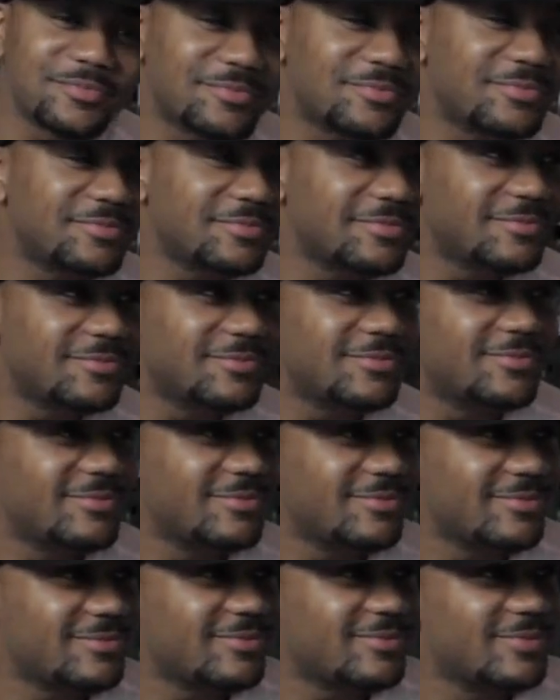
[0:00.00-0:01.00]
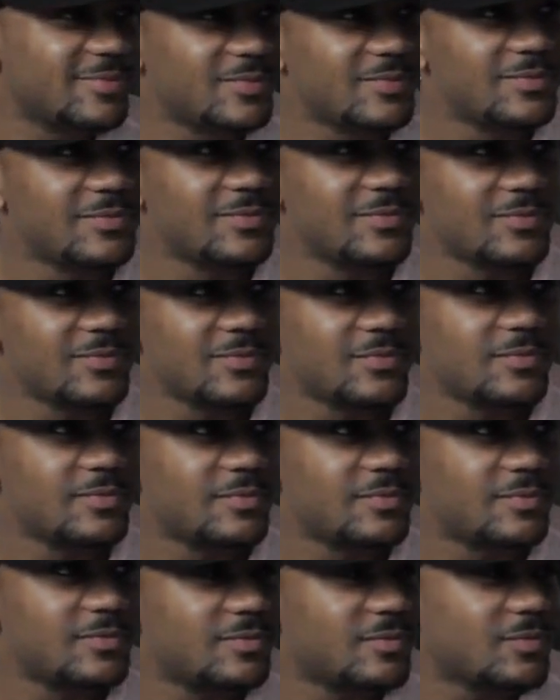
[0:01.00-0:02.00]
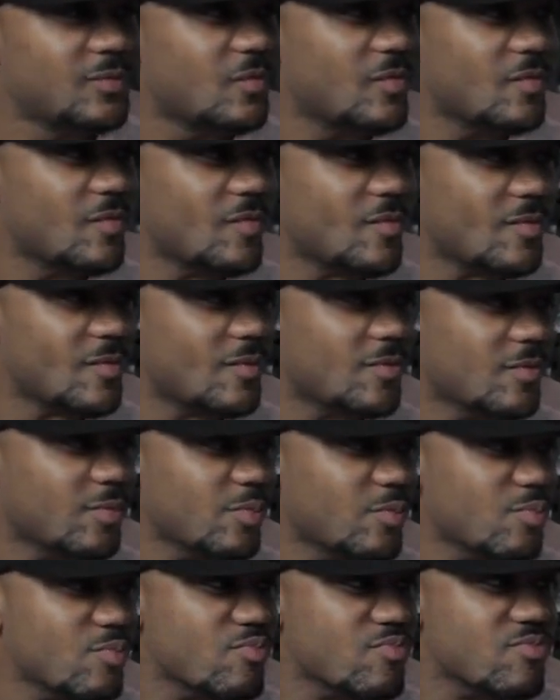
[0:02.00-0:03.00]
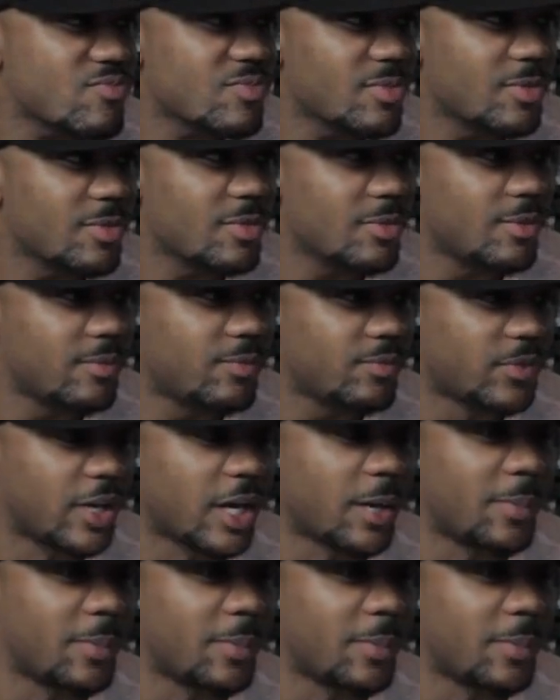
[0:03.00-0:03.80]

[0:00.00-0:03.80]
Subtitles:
This person isn't speaking.